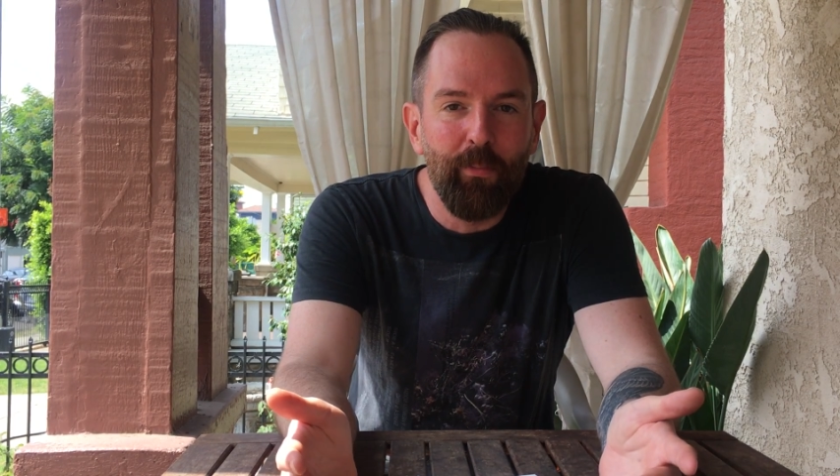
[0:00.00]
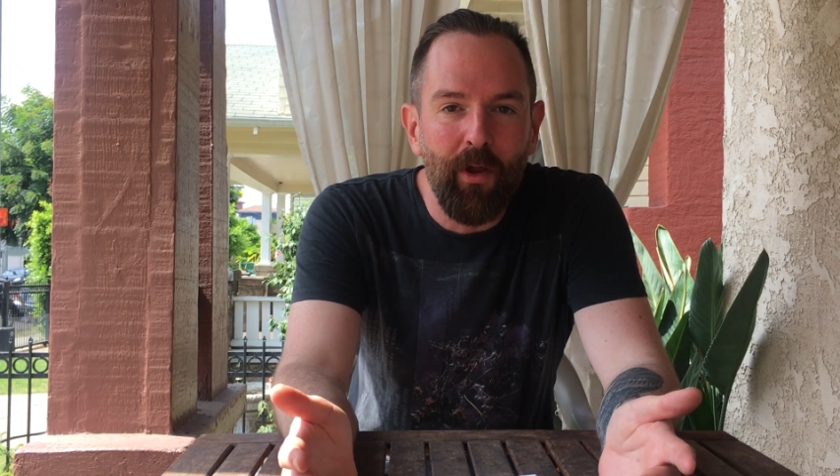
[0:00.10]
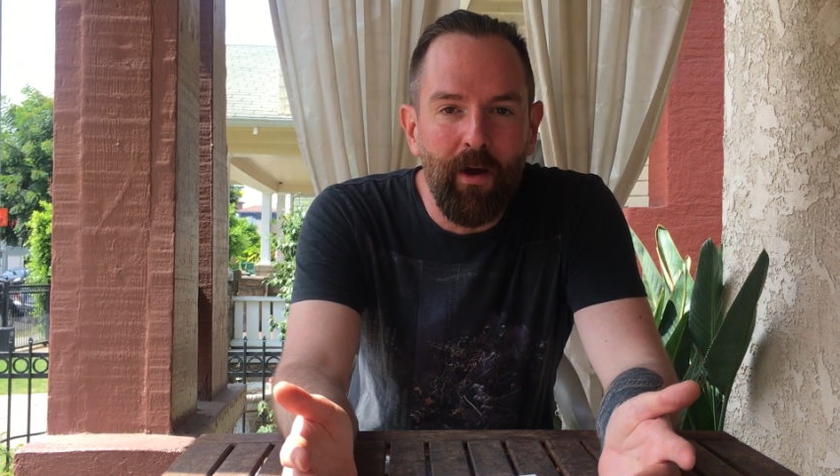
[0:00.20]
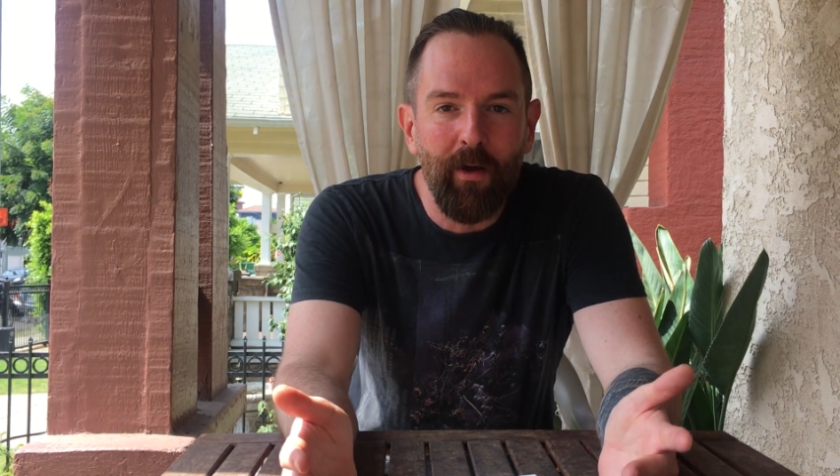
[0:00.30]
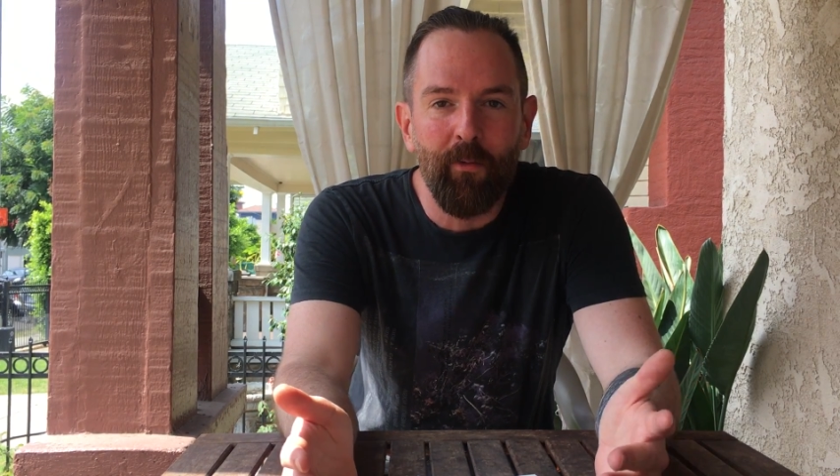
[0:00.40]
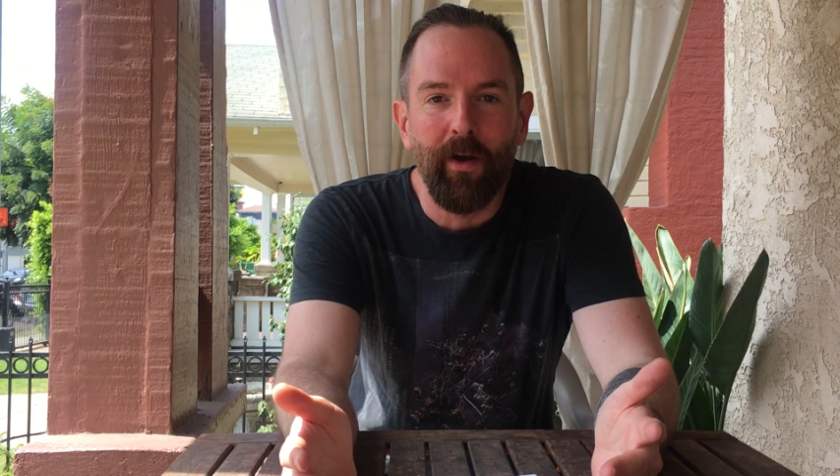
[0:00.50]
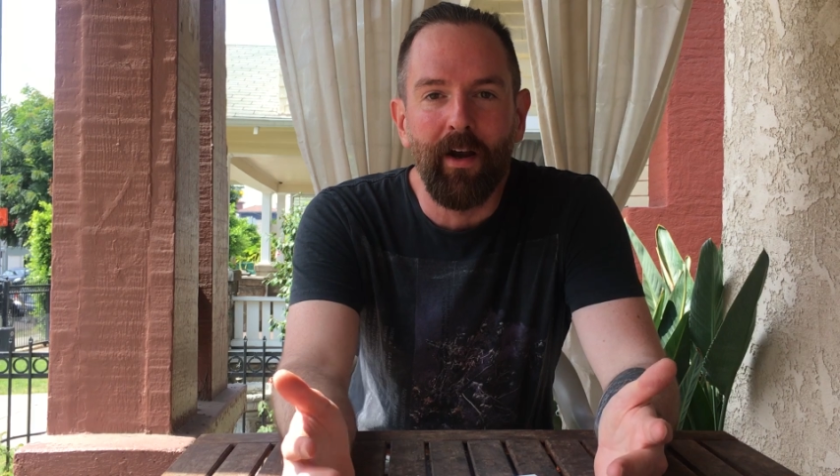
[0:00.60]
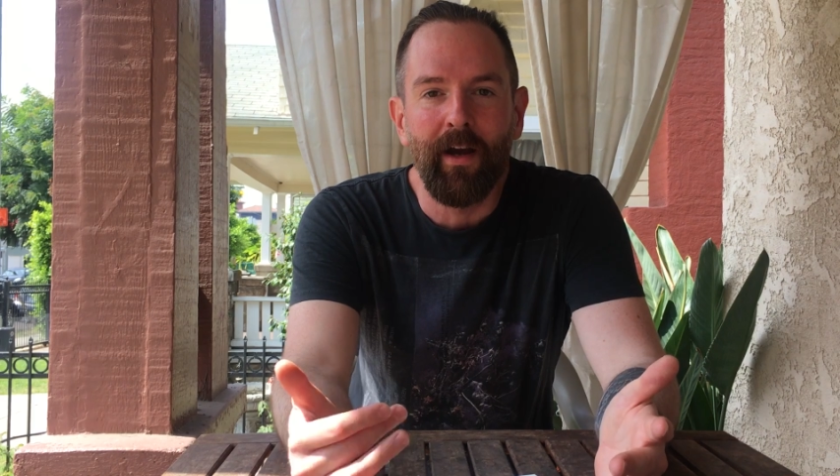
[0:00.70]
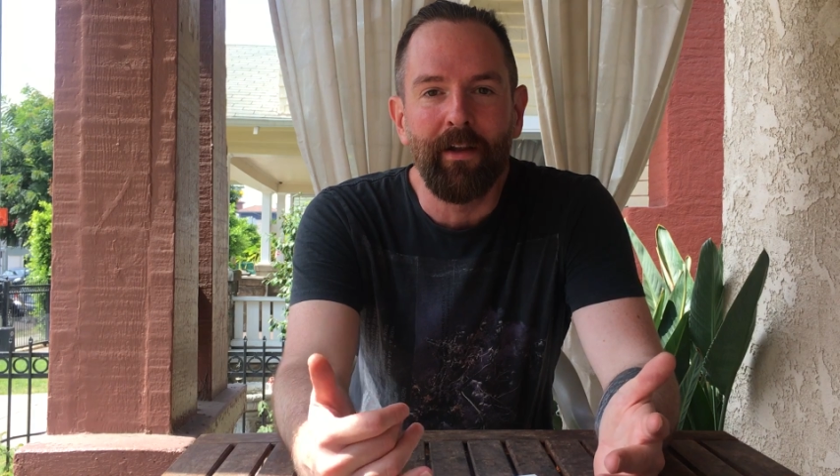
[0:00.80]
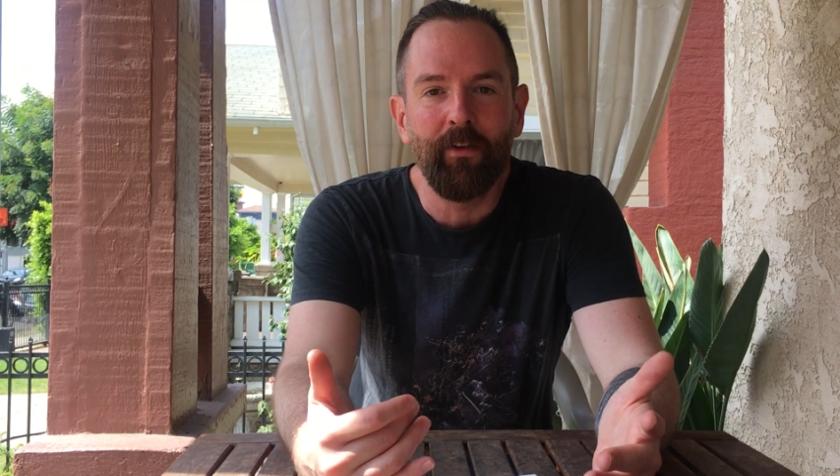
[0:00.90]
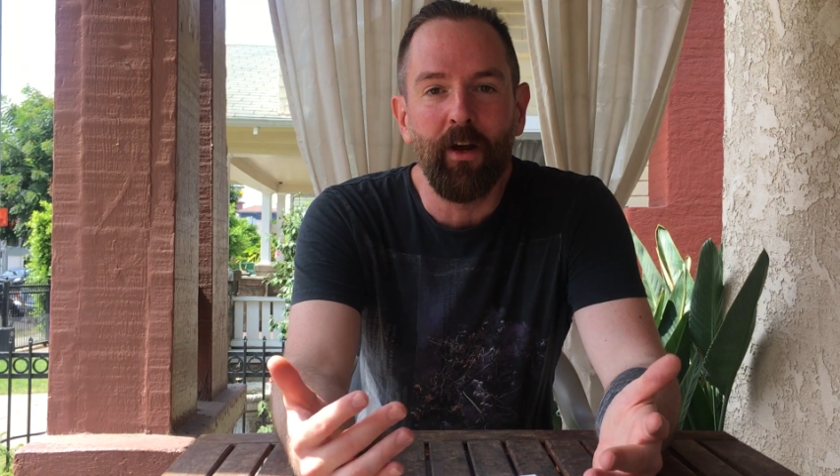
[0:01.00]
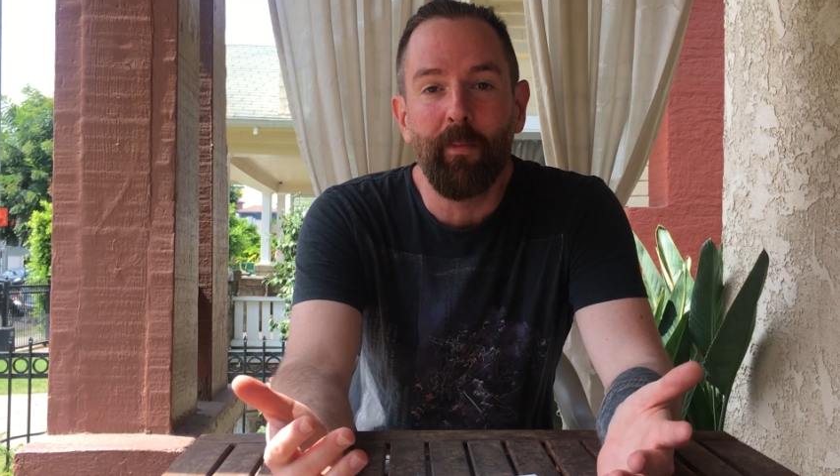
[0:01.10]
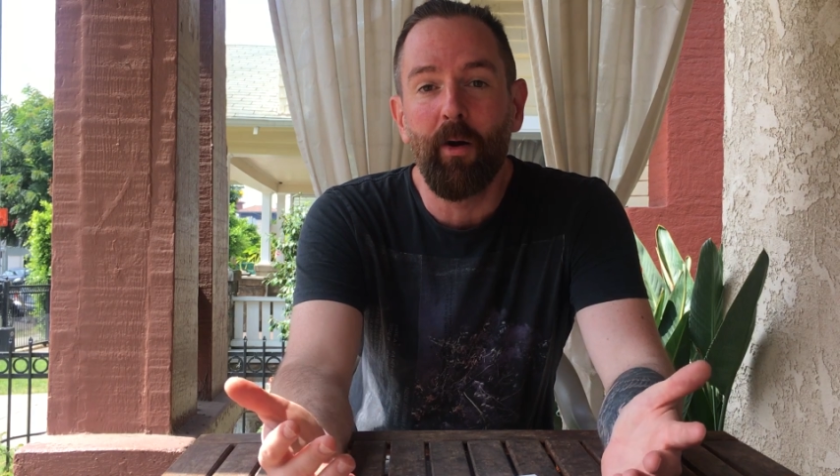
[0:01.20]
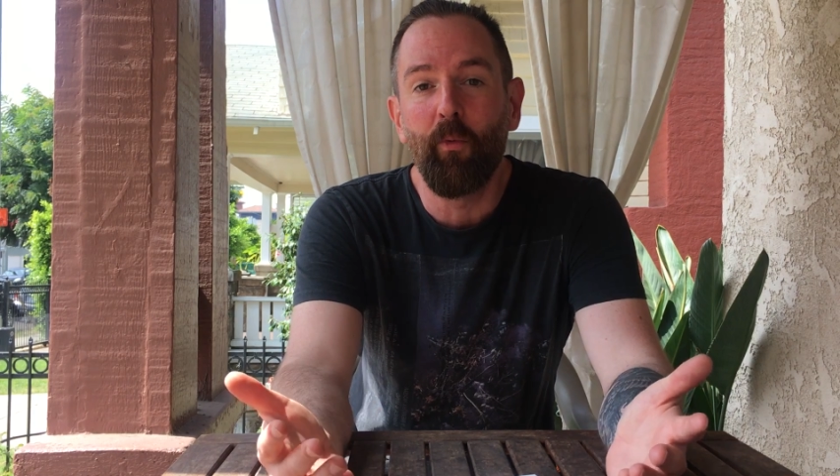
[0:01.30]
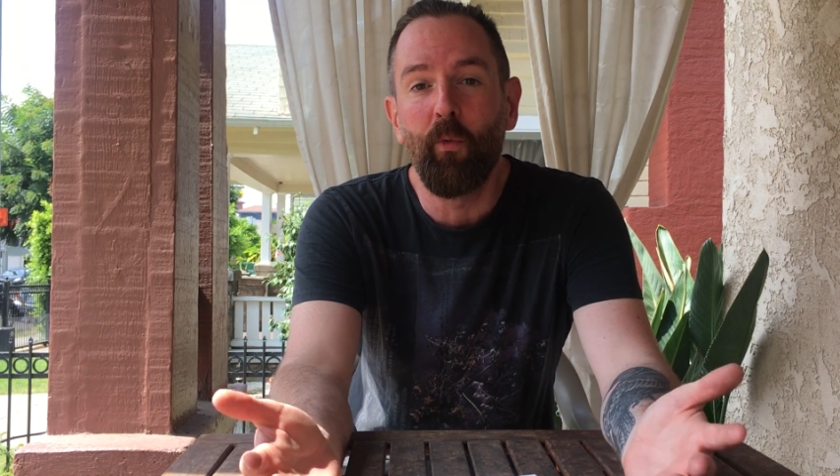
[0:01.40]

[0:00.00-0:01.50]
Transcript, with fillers: blog where I talk about